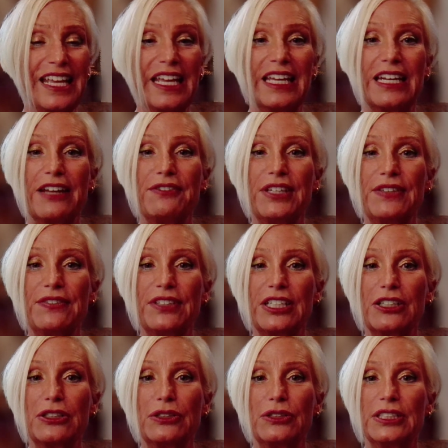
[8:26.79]
And I've even
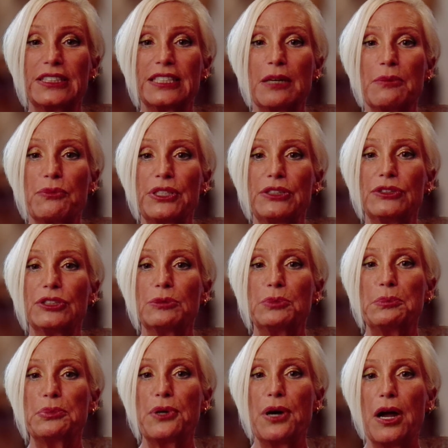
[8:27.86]
included some reusable
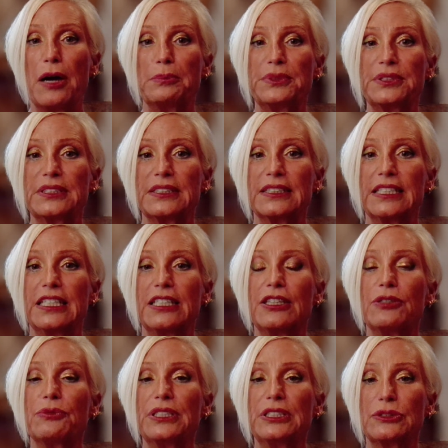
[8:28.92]
prompts in the
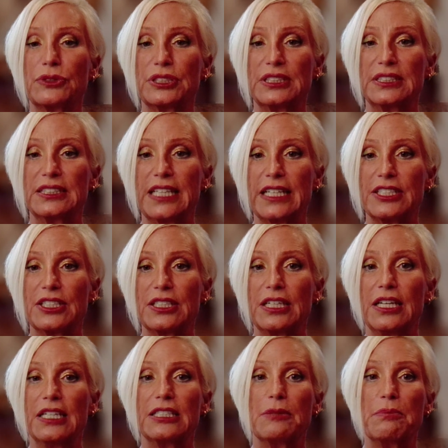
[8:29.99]
resources section
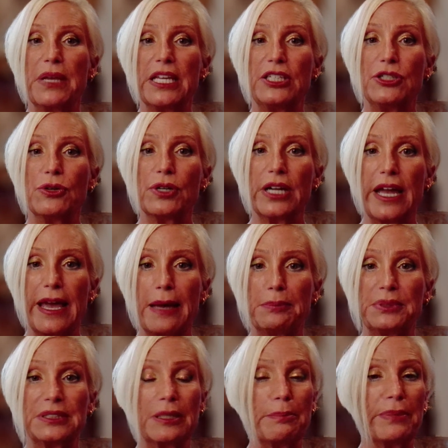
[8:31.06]
to make your
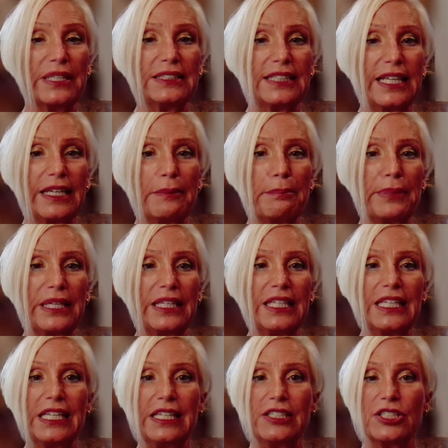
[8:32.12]
apps the best they can be
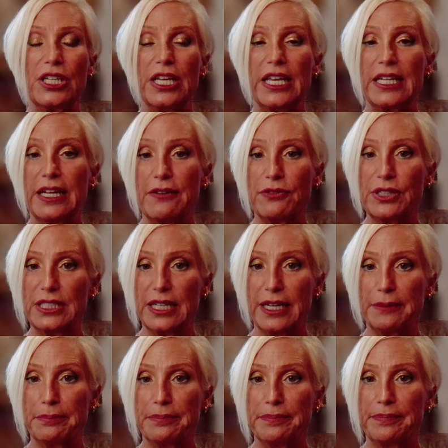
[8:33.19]
each and every time.
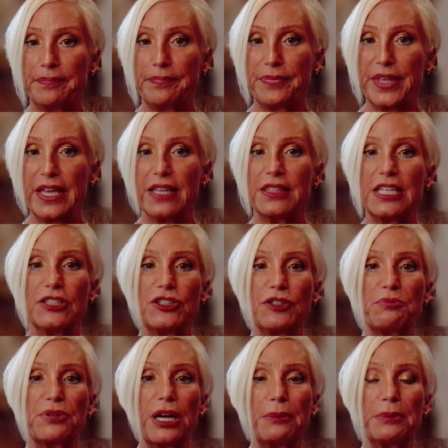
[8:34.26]
Things you've
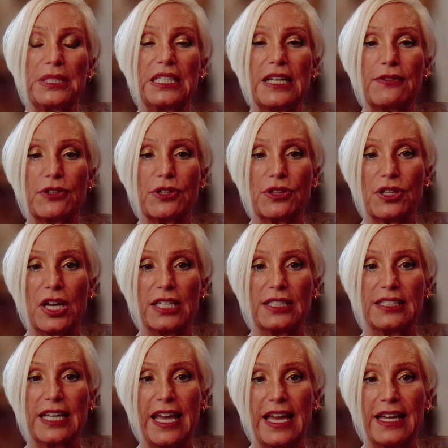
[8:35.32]
probably never thought
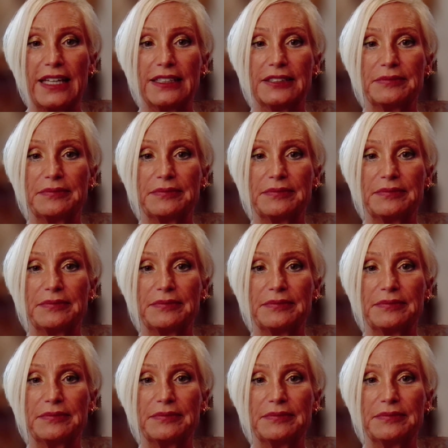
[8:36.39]
to add.